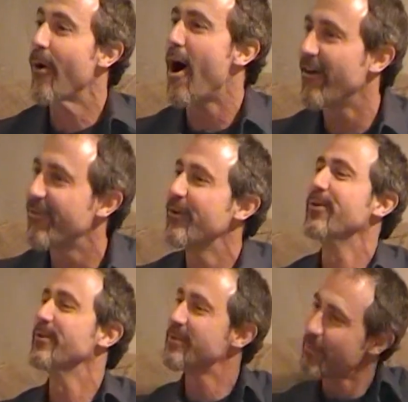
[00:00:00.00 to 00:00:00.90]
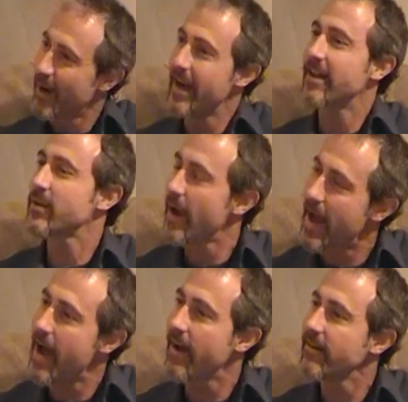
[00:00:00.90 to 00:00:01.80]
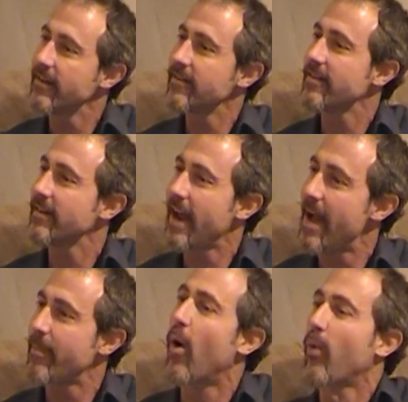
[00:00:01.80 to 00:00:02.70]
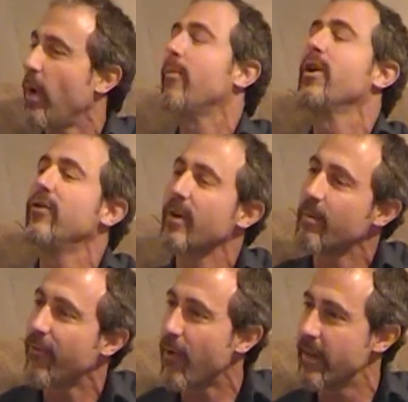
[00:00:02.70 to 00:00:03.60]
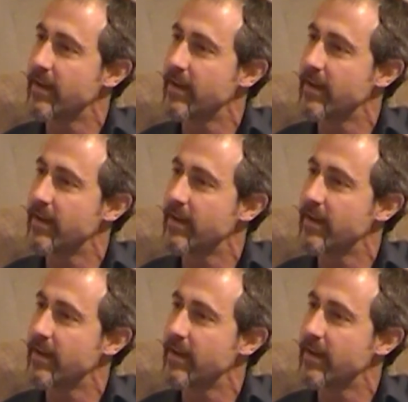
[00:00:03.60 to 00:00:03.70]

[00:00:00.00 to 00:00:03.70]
raw foods and whatnot. So how, how did this happen, or what were you doing before